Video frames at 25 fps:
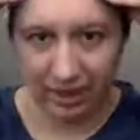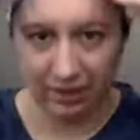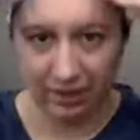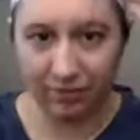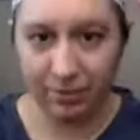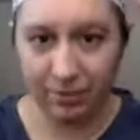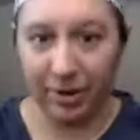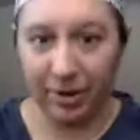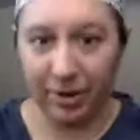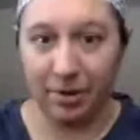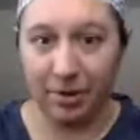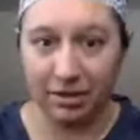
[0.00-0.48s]

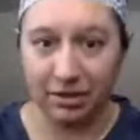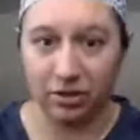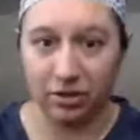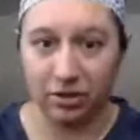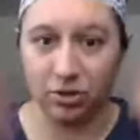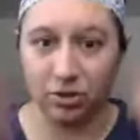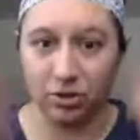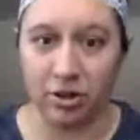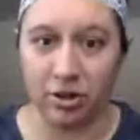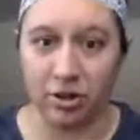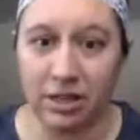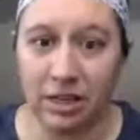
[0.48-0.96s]
Leave me a
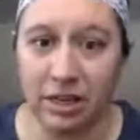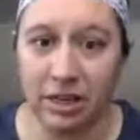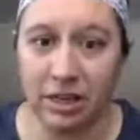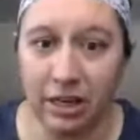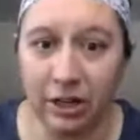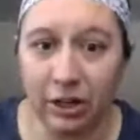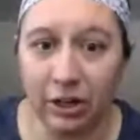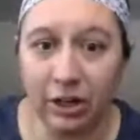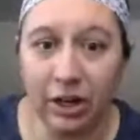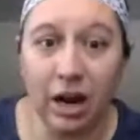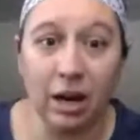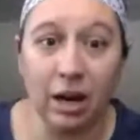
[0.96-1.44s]
message on
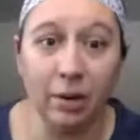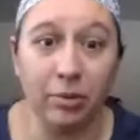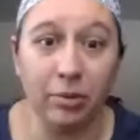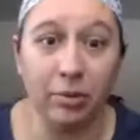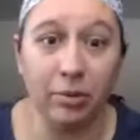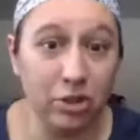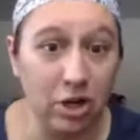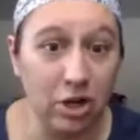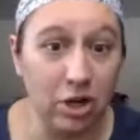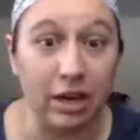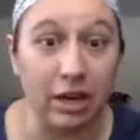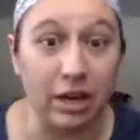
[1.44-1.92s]
here. I
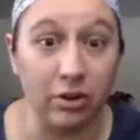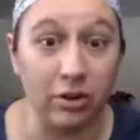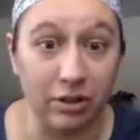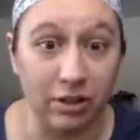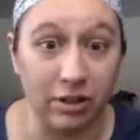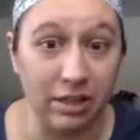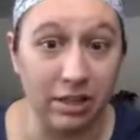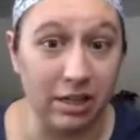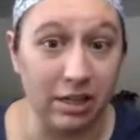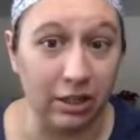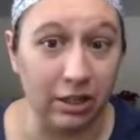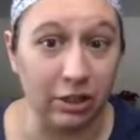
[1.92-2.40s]
will check it
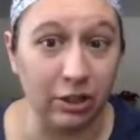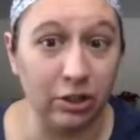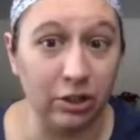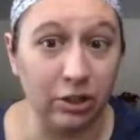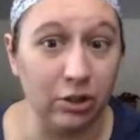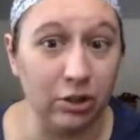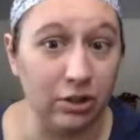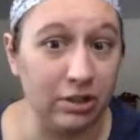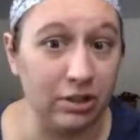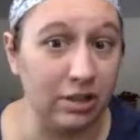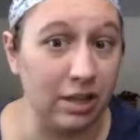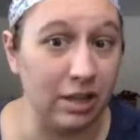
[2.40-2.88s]
on here.
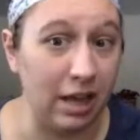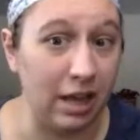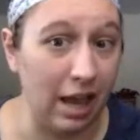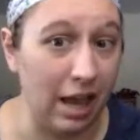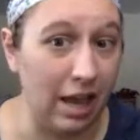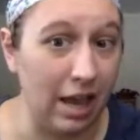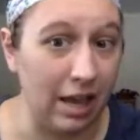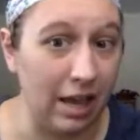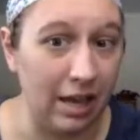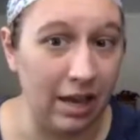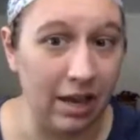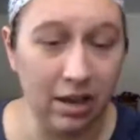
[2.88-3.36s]
You can say,
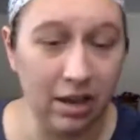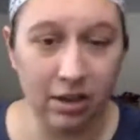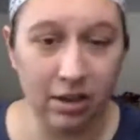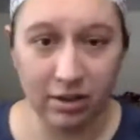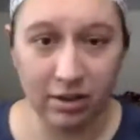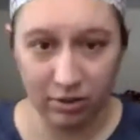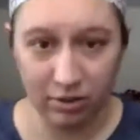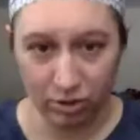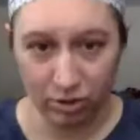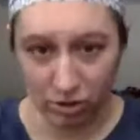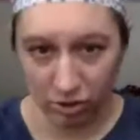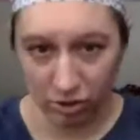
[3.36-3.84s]
hey,
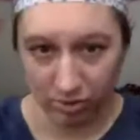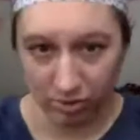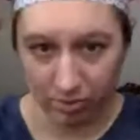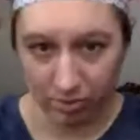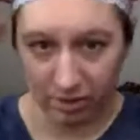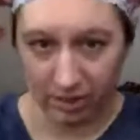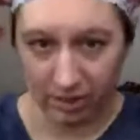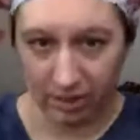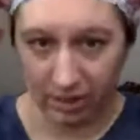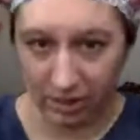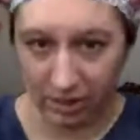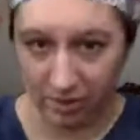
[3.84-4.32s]

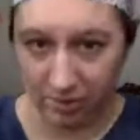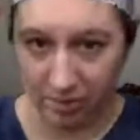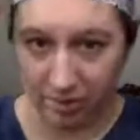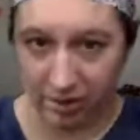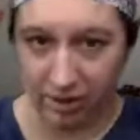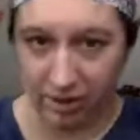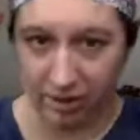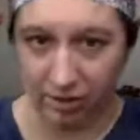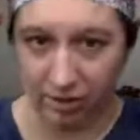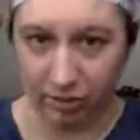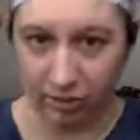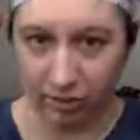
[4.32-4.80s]
shoot me an
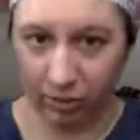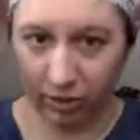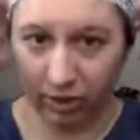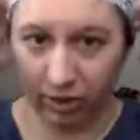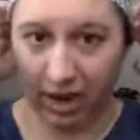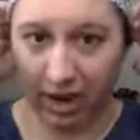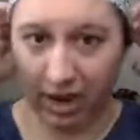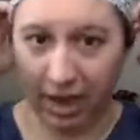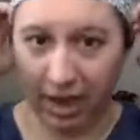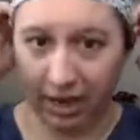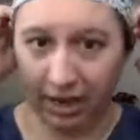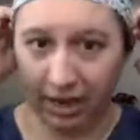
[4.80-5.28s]
email,
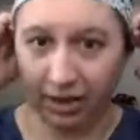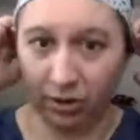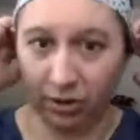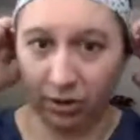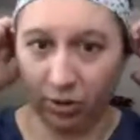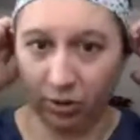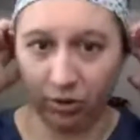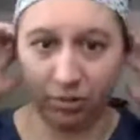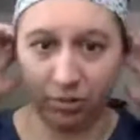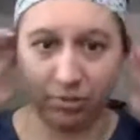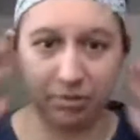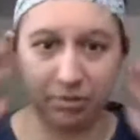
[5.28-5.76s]
or hey,
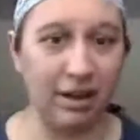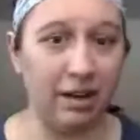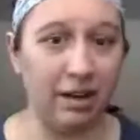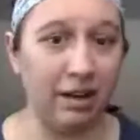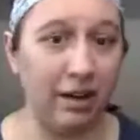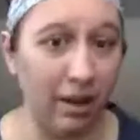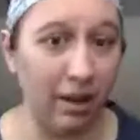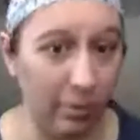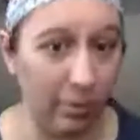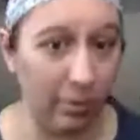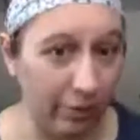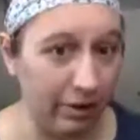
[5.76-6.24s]
get a hold of me,
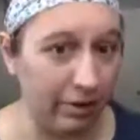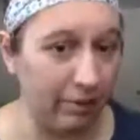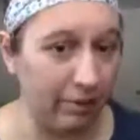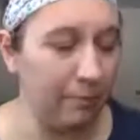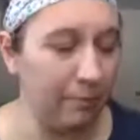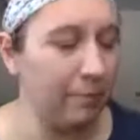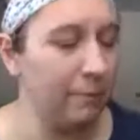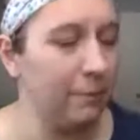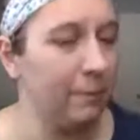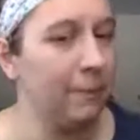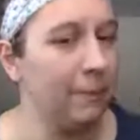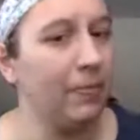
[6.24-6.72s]
and I
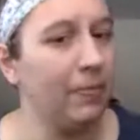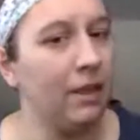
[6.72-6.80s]
will.